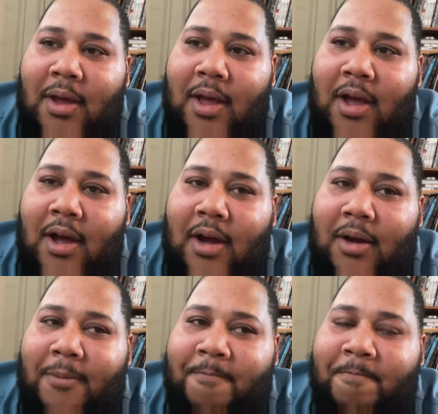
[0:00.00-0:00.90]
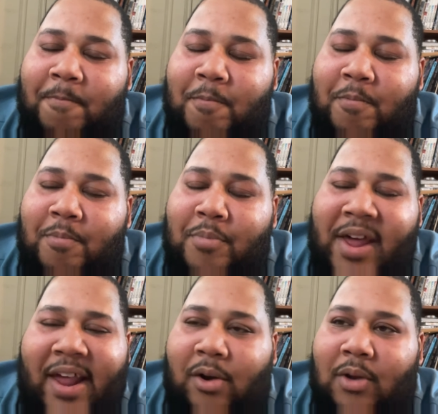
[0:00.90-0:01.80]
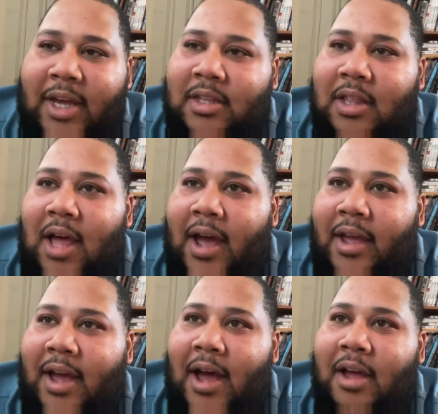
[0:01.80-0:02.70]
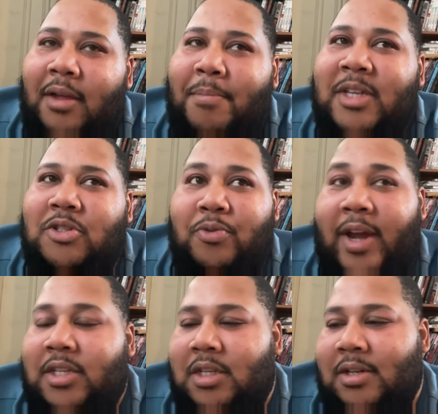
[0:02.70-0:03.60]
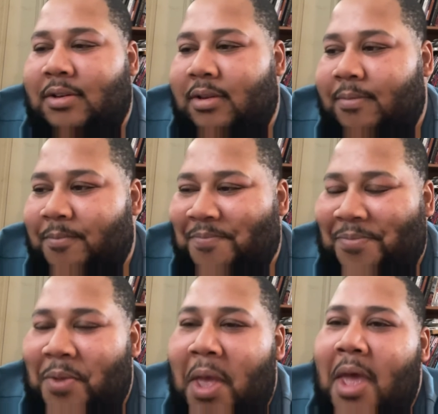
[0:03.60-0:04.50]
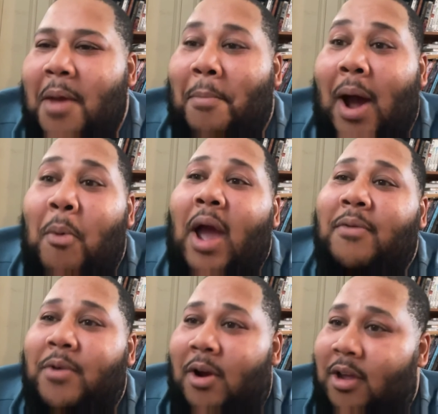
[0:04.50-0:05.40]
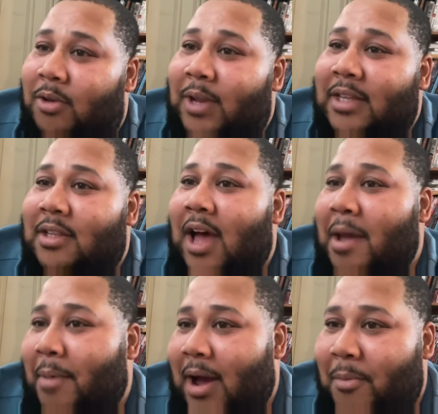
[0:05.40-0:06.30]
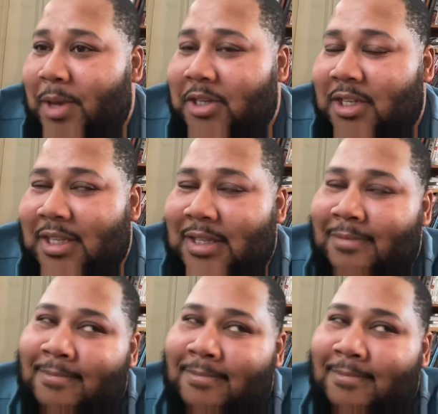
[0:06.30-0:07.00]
But I don't like to lie. Misdirection, my wife would argue that's lying by omission.